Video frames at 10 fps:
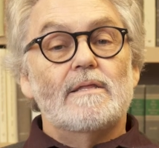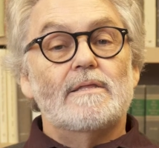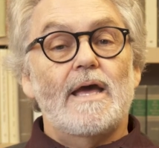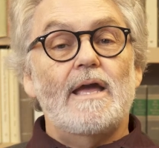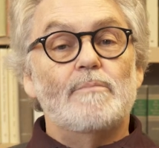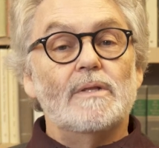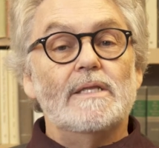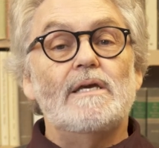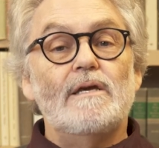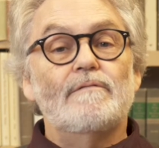they
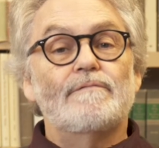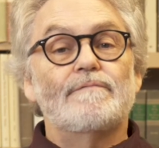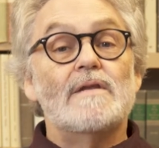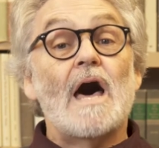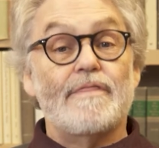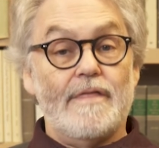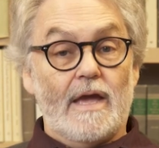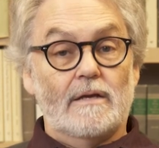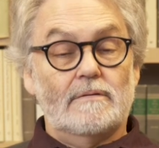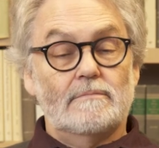believe
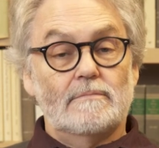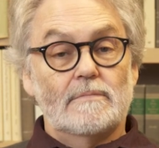nothing